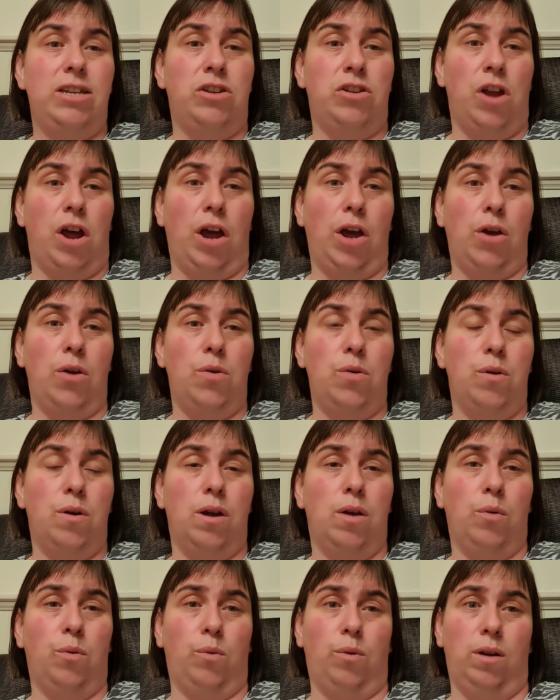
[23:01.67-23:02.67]
know,
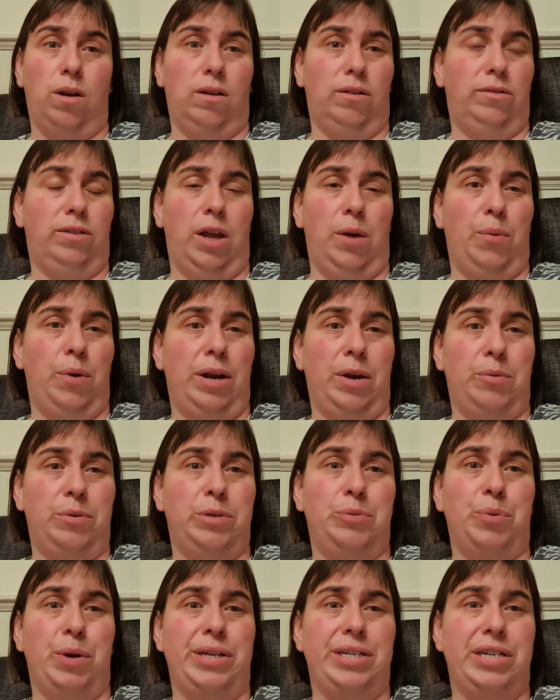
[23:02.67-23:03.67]
when I was
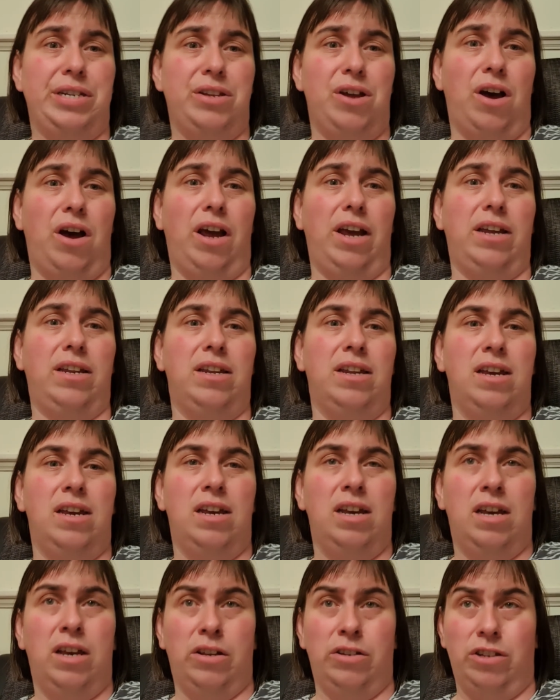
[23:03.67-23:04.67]
29,
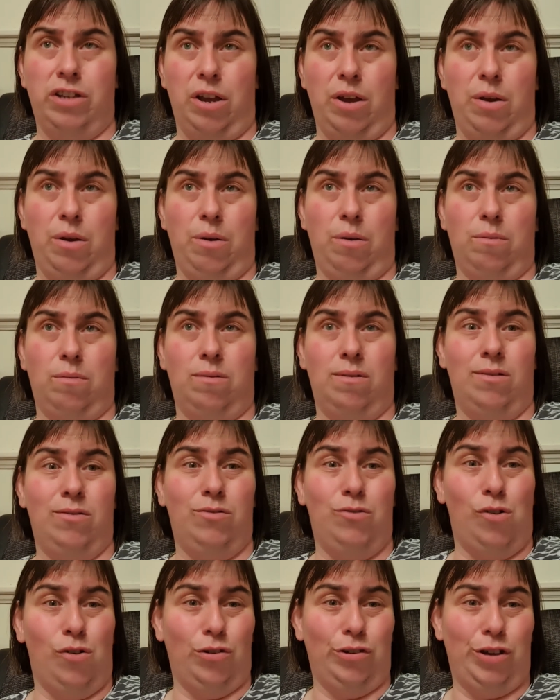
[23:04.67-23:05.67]
so
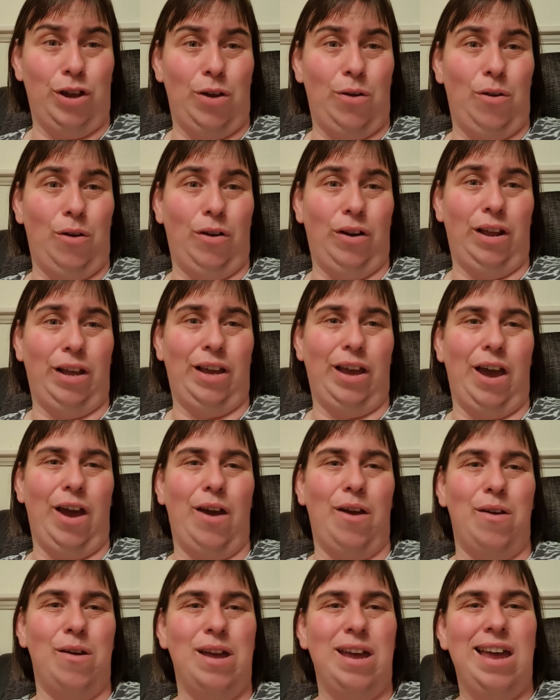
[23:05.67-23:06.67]
not so long
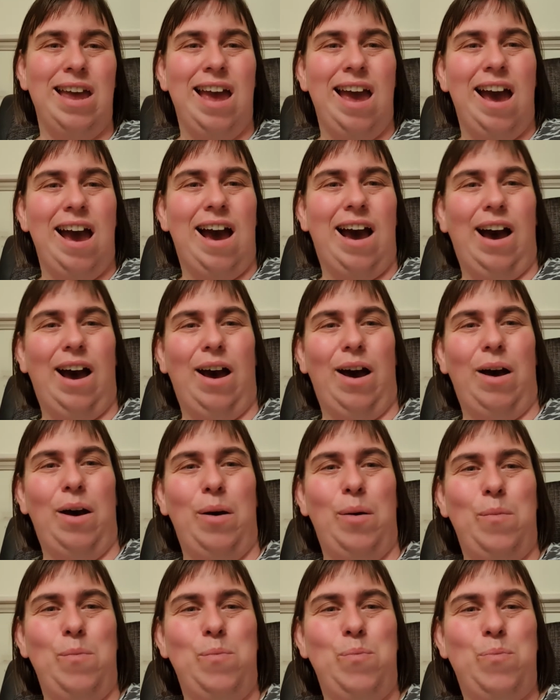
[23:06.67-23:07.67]
ago,
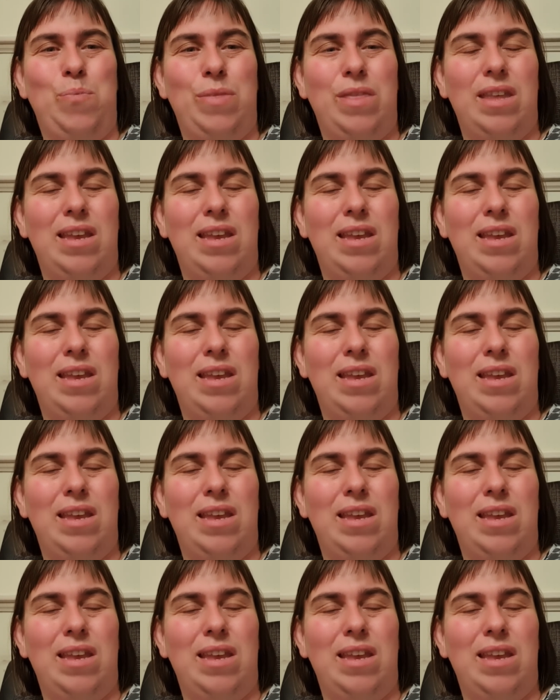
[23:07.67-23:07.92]
um,